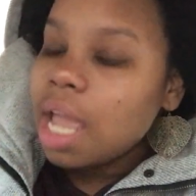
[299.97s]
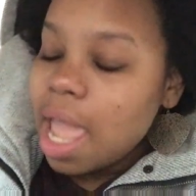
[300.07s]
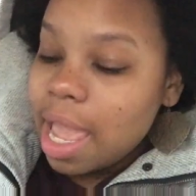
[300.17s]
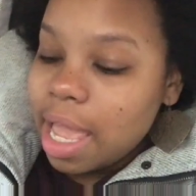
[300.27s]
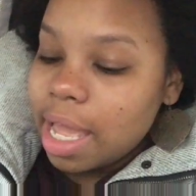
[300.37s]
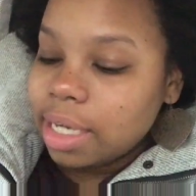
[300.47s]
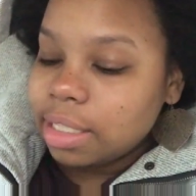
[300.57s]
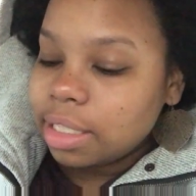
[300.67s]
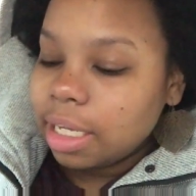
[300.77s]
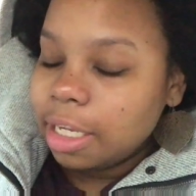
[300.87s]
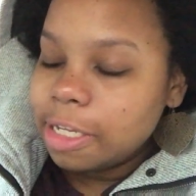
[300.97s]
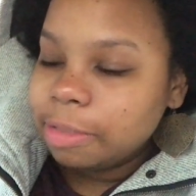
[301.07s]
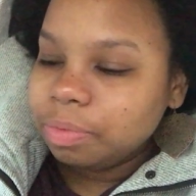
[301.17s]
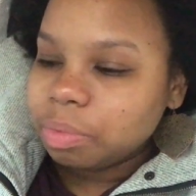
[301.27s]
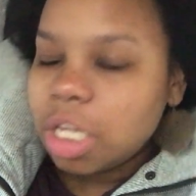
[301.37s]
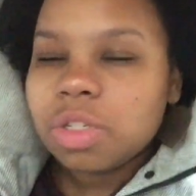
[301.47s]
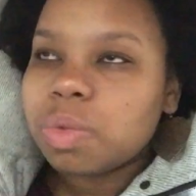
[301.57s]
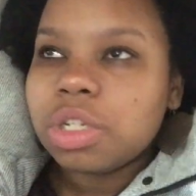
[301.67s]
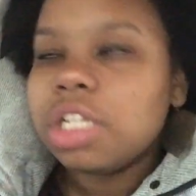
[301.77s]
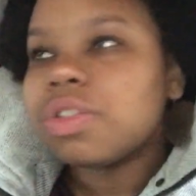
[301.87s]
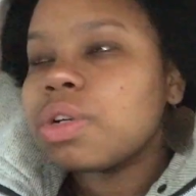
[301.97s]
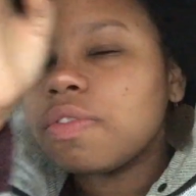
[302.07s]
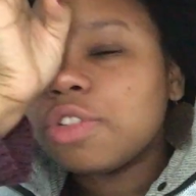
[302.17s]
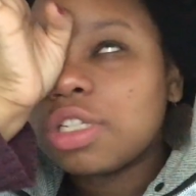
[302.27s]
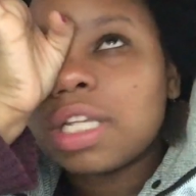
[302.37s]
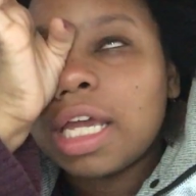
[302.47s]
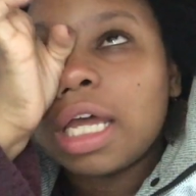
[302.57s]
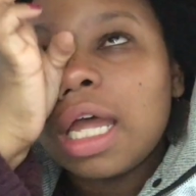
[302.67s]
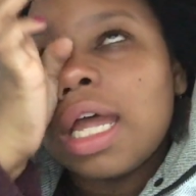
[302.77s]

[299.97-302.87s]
And he sort of was just like,